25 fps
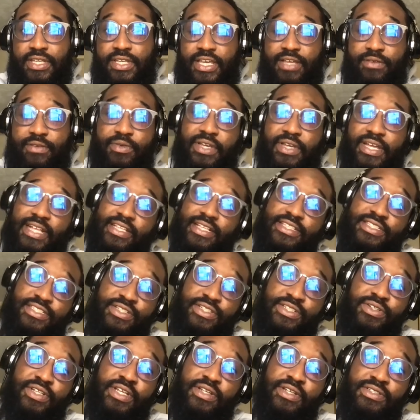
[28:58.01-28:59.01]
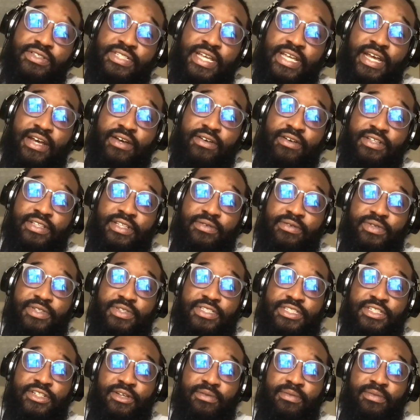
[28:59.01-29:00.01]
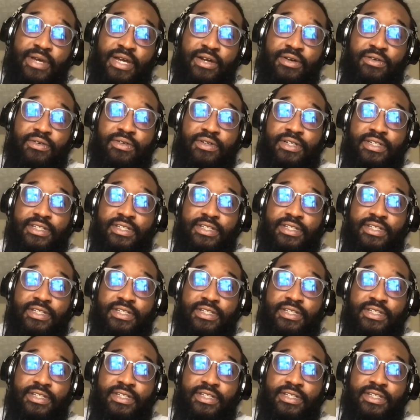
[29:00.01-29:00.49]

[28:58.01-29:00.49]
And we kind of share those out, and then we share about,